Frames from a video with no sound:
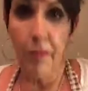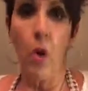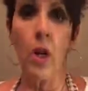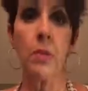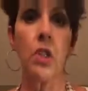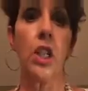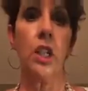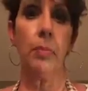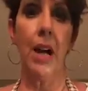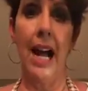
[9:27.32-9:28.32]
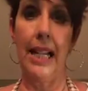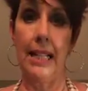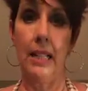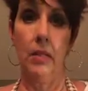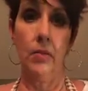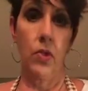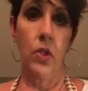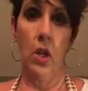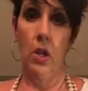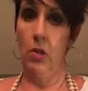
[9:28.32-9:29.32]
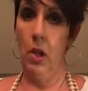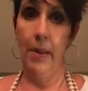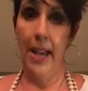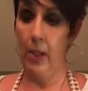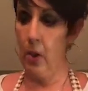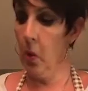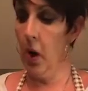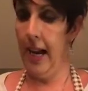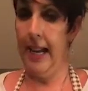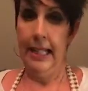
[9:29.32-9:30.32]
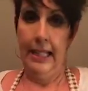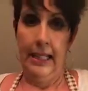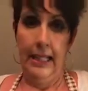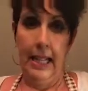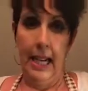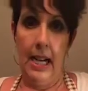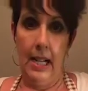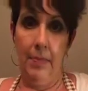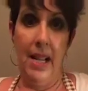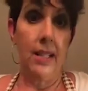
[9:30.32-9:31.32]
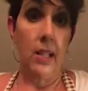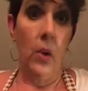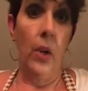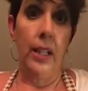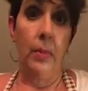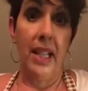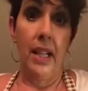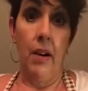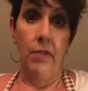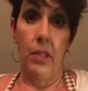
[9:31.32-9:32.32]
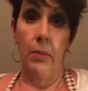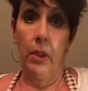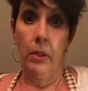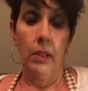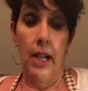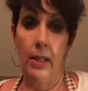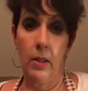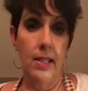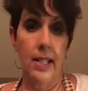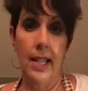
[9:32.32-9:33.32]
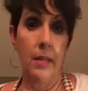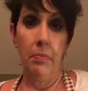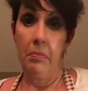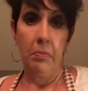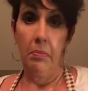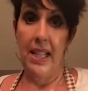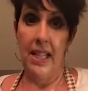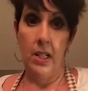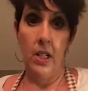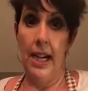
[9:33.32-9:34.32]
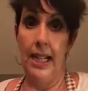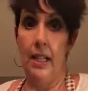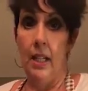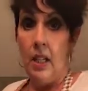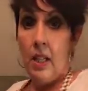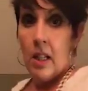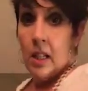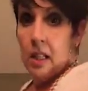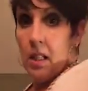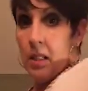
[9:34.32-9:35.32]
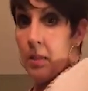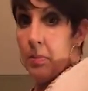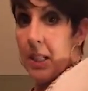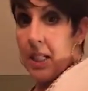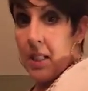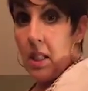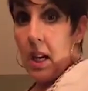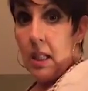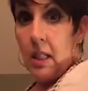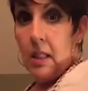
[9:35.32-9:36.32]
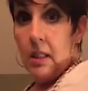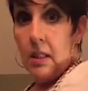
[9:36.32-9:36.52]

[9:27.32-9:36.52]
forms to your body. So no matter what, um, it's going to be comfortable. I don't see it being tight because look,